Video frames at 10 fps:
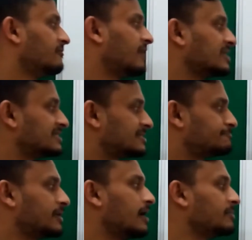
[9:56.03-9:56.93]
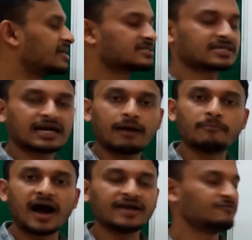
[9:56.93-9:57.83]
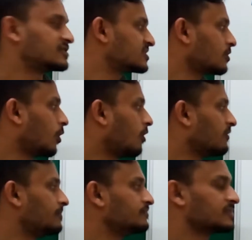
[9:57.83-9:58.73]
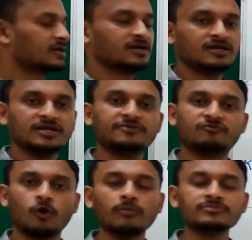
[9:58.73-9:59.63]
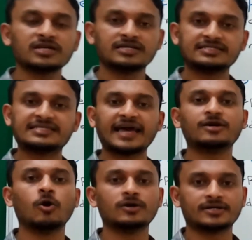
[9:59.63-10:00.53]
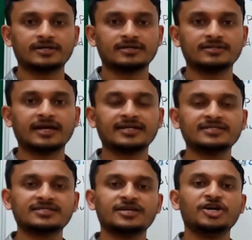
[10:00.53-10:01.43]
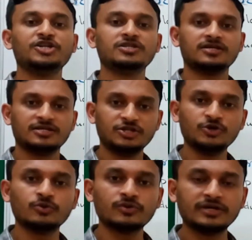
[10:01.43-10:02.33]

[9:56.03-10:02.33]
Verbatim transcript: When sperm is combined with ovum, it forms zygote, that is new